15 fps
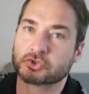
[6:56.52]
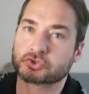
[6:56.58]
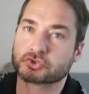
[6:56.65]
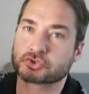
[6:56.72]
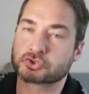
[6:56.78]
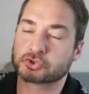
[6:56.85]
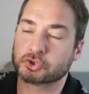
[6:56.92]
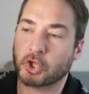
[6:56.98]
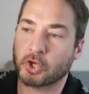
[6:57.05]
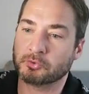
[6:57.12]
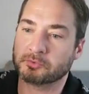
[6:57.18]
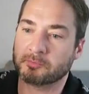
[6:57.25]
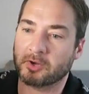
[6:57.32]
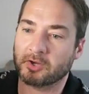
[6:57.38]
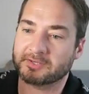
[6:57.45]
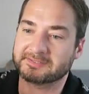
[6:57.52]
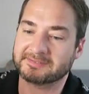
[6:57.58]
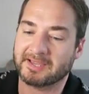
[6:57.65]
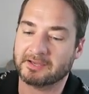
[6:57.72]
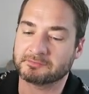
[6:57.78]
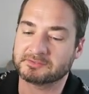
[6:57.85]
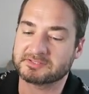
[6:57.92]
slow the market
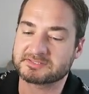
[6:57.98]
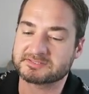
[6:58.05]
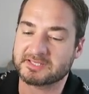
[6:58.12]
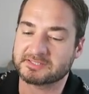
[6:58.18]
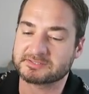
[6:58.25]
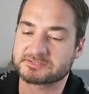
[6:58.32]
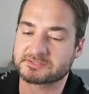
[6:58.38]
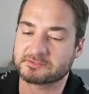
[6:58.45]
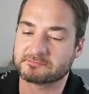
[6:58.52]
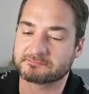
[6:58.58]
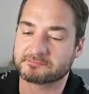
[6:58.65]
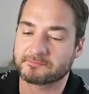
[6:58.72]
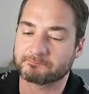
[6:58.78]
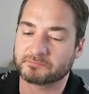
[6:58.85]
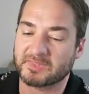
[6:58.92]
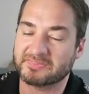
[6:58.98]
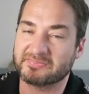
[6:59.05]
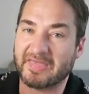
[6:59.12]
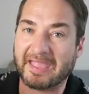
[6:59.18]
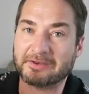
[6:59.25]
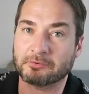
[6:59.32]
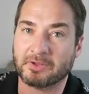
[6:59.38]
down, in the sense of
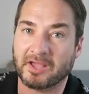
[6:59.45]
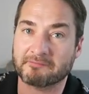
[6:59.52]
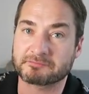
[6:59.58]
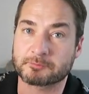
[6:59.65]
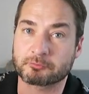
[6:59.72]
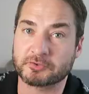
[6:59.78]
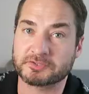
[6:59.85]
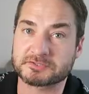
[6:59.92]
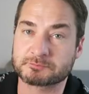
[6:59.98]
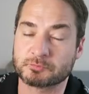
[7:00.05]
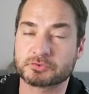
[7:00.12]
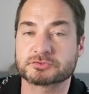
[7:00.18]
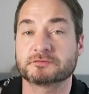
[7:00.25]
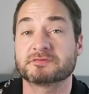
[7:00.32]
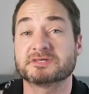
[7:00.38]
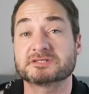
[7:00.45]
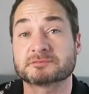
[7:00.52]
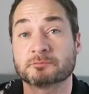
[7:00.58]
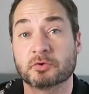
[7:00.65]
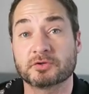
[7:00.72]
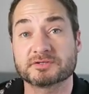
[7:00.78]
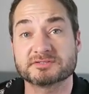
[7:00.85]
they don't have to print as much of these
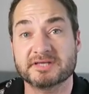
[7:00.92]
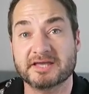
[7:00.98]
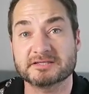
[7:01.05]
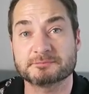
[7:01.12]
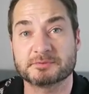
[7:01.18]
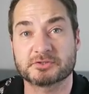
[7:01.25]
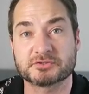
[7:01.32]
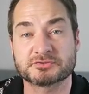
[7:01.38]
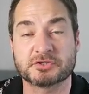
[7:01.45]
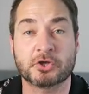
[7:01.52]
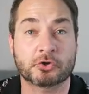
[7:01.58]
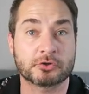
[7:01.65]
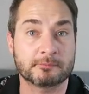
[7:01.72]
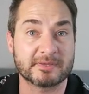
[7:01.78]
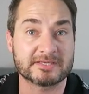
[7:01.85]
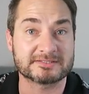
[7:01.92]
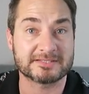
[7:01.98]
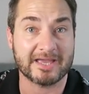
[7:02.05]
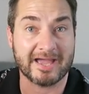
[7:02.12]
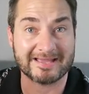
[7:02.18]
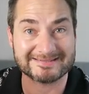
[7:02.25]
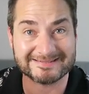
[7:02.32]
smaller sets because they're not going to
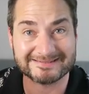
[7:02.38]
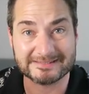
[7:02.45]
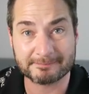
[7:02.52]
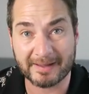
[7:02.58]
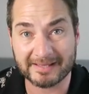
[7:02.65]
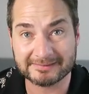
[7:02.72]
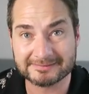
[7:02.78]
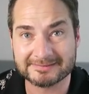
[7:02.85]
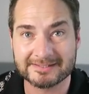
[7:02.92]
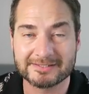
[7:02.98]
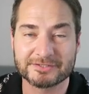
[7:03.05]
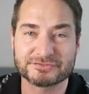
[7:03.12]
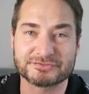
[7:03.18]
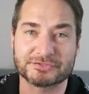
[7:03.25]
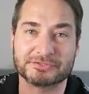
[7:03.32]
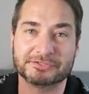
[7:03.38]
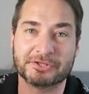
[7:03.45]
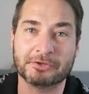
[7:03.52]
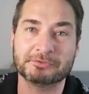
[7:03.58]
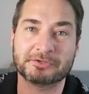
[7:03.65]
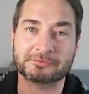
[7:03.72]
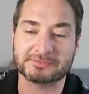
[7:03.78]
be as in demand. So they
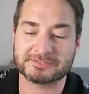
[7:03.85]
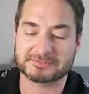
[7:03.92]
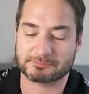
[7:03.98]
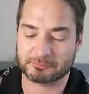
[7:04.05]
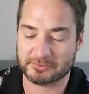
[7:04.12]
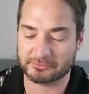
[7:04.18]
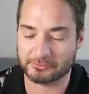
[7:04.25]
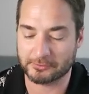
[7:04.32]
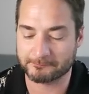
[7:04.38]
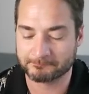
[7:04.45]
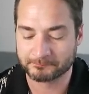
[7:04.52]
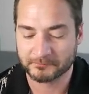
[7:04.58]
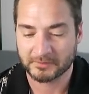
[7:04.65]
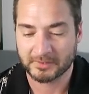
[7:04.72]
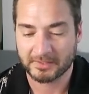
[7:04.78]
know they don't need to print them.